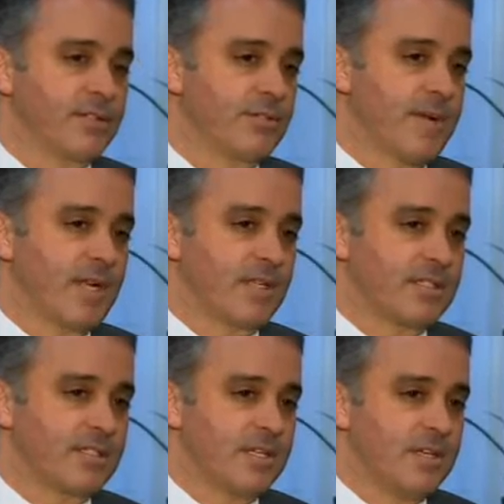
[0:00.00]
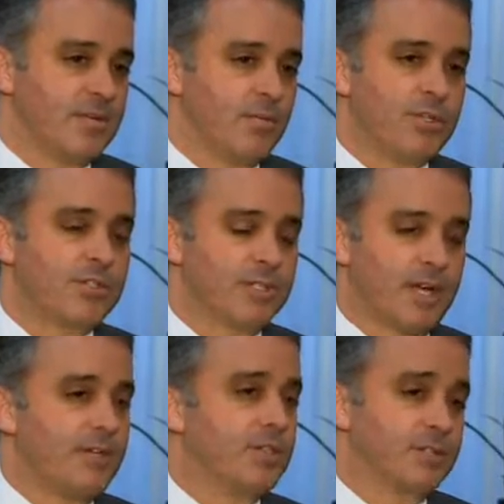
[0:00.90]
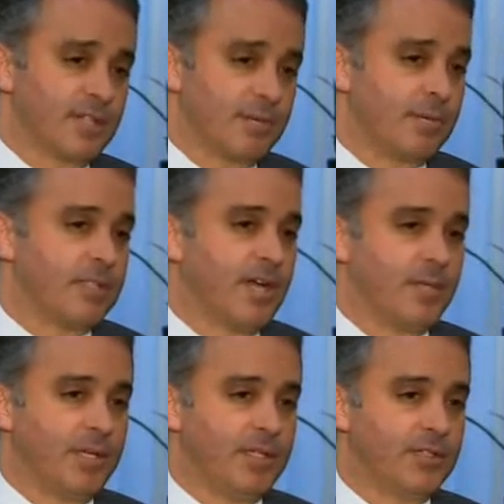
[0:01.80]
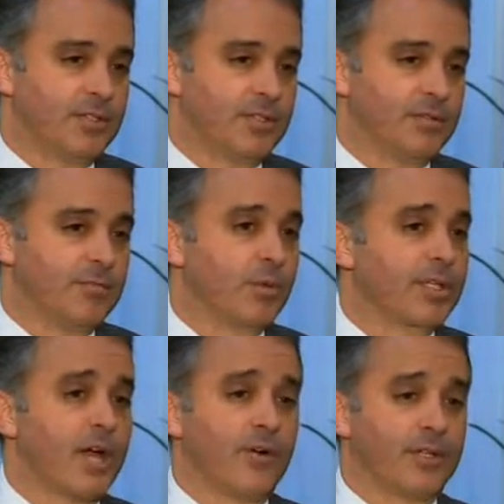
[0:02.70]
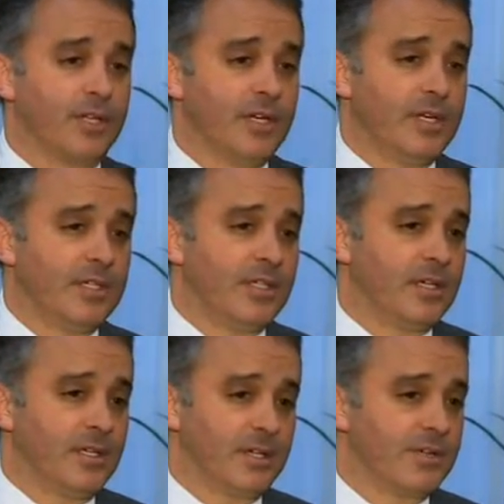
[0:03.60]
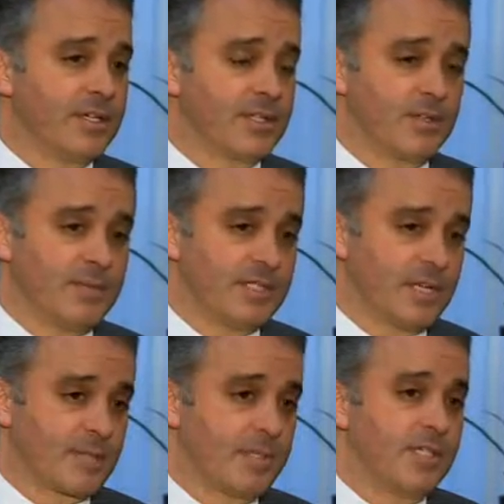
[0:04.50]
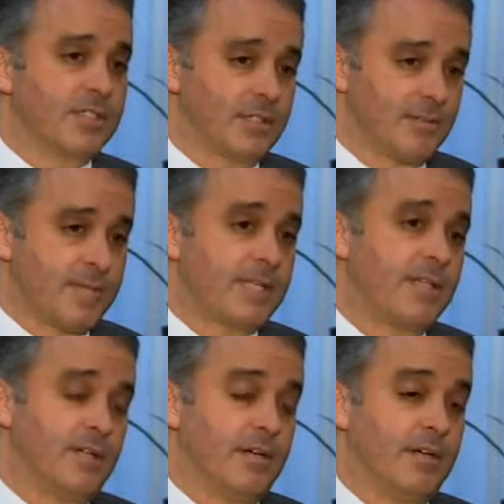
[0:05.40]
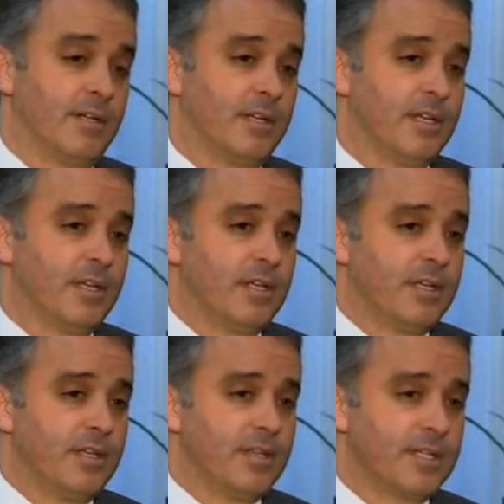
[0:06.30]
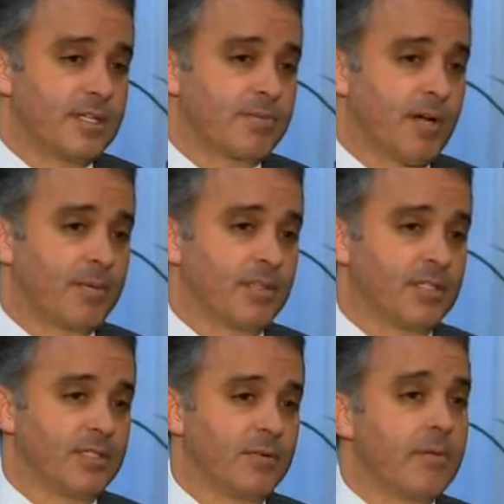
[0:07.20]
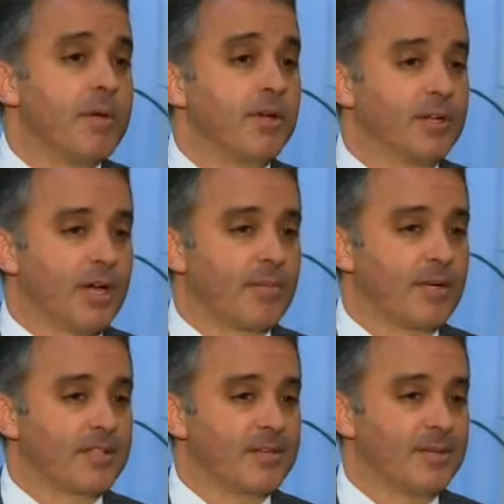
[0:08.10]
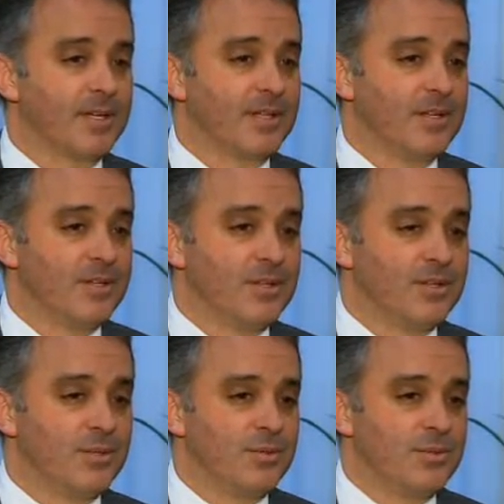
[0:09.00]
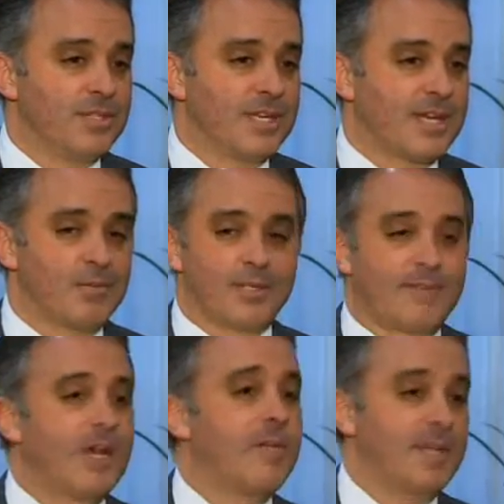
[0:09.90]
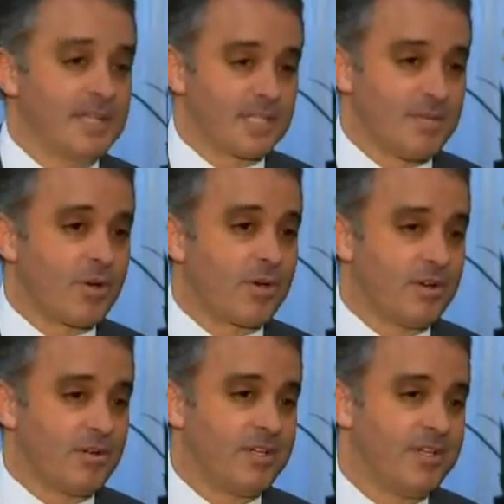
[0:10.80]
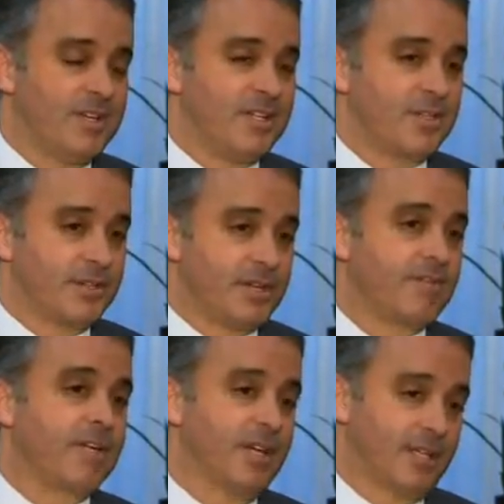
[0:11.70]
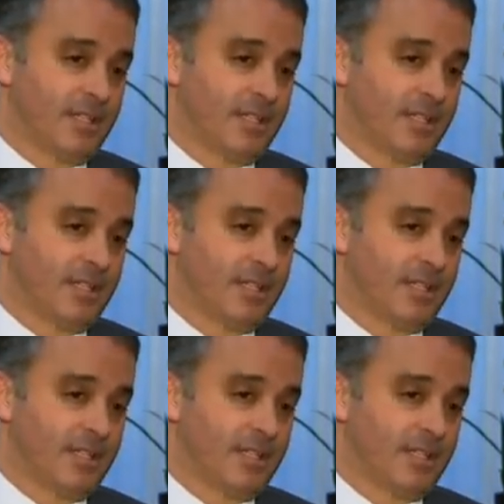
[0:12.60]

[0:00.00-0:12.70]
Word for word: are dramatic. It's Once you're diagnosed, for example, with diabetes, your mortality uh, increases almost exponentially from that day on. In this population, it would be better to operate on somebody who ha will have diabetes tomorrow, and so they'll never get